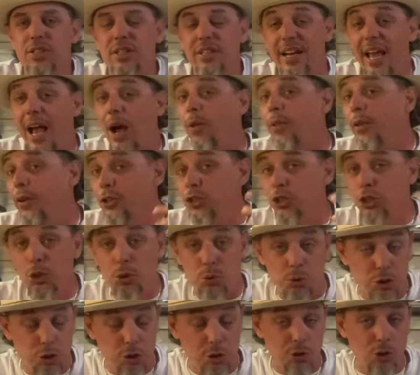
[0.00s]
and now there's
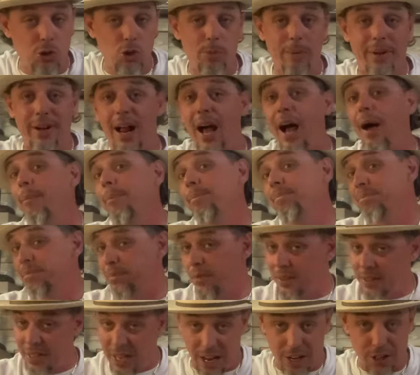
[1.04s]
YouTube and I'm
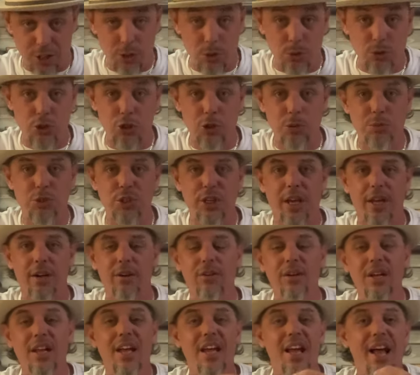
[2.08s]
got a YouTube
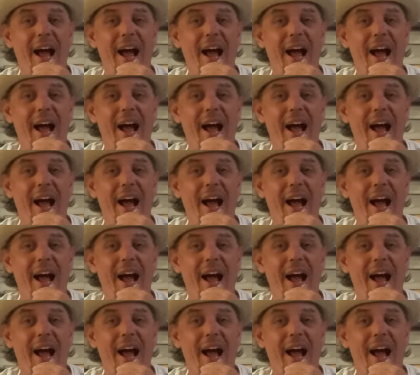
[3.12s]
channel,